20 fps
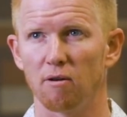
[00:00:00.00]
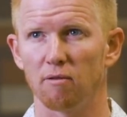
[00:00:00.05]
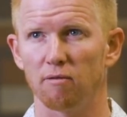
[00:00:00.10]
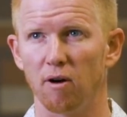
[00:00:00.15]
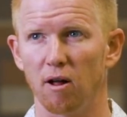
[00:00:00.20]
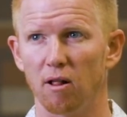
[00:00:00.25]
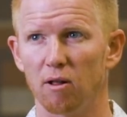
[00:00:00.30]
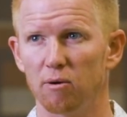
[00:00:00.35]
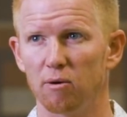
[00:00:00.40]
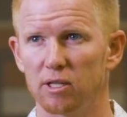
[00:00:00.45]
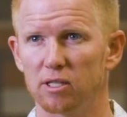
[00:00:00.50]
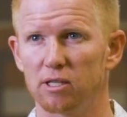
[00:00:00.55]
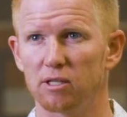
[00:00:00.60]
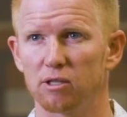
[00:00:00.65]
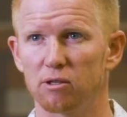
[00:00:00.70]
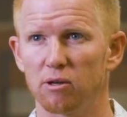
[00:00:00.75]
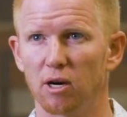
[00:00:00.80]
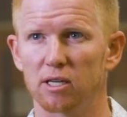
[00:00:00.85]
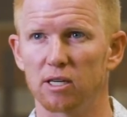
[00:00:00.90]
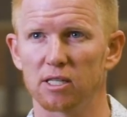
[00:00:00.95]
Follow his
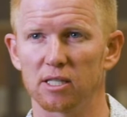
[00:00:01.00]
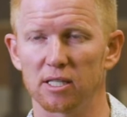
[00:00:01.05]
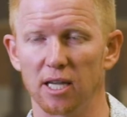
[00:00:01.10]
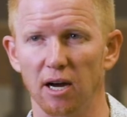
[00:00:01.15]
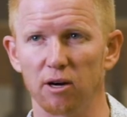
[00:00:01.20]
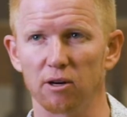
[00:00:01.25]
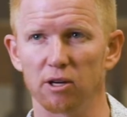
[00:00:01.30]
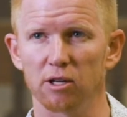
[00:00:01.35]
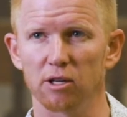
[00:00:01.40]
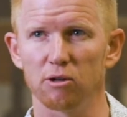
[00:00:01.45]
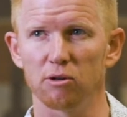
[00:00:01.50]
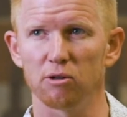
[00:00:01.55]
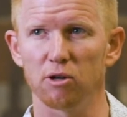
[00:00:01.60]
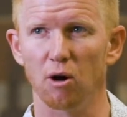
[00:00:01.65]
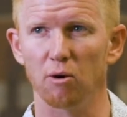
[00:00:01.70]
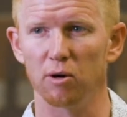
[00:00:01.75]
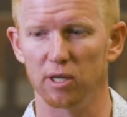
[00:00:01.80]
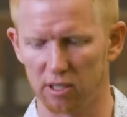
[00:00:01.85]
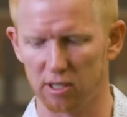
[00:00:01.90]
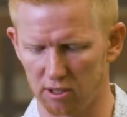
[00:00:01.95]
instructions. How can you
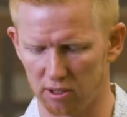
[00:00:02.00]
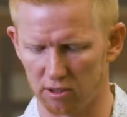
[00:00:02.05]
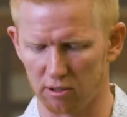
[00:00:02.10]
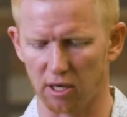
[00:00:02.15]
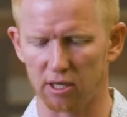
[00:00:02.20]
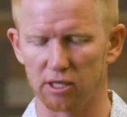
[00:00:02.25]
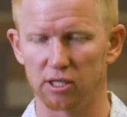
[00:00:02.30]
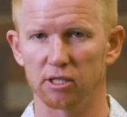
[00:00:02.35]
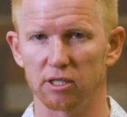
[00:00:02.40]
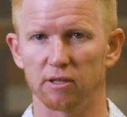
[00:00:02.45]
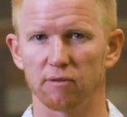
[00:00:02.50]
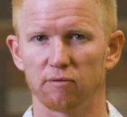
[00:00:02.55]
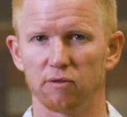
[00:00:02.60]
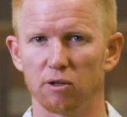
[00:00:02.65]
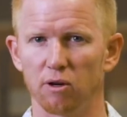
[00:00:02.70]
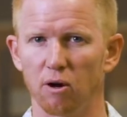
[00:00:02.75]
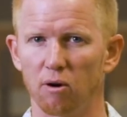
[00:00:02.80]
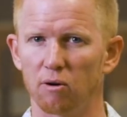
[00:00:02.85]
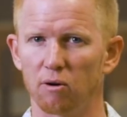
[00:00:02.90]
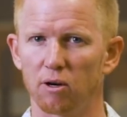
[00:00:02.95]
know his instructions if
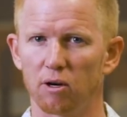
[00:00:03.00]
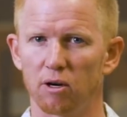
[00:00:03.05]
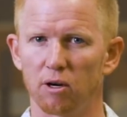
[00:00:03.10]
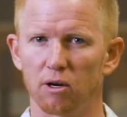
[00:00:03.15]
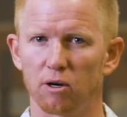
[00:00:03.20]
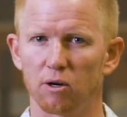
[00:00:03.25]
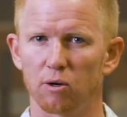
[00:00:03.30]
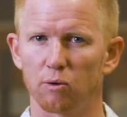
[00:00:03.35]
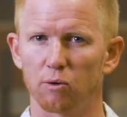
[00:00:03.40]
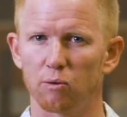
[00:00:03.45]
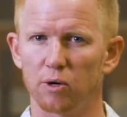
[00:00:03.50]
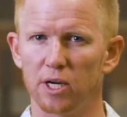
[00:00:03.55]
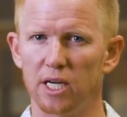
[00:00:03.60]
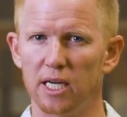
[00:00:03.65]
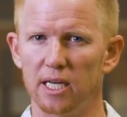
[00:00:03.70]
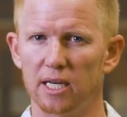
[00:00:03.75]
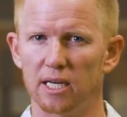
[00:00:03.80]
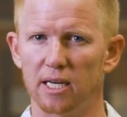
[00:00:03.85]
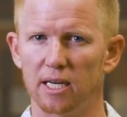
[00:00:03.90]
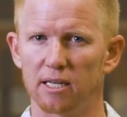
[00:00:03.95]
you don't
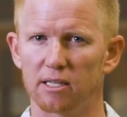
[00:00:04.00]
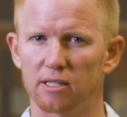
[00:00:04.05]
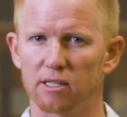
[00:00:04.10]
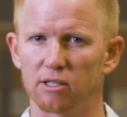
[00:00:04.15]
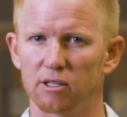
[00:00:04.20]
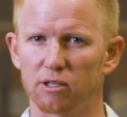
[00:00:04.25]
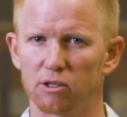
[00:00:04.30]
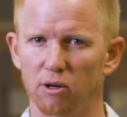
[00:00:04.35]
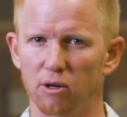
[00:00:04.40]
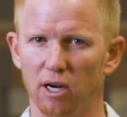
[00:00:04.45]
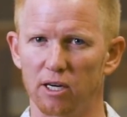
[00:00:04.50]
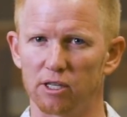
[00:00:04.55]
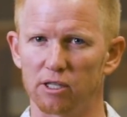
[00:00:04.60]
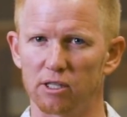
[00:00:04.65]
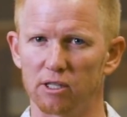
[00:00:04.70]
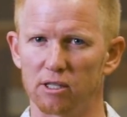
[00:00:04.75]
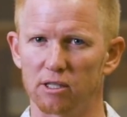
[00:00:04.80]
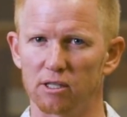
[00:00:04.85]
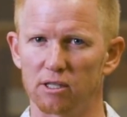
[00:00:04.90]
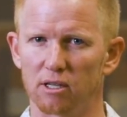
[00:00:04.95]
read his
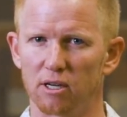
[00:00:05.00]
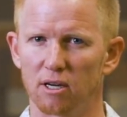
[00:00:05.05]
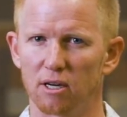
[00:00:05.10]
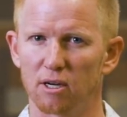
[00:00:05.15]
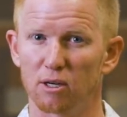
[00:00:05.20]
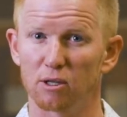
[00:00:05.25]
instructions?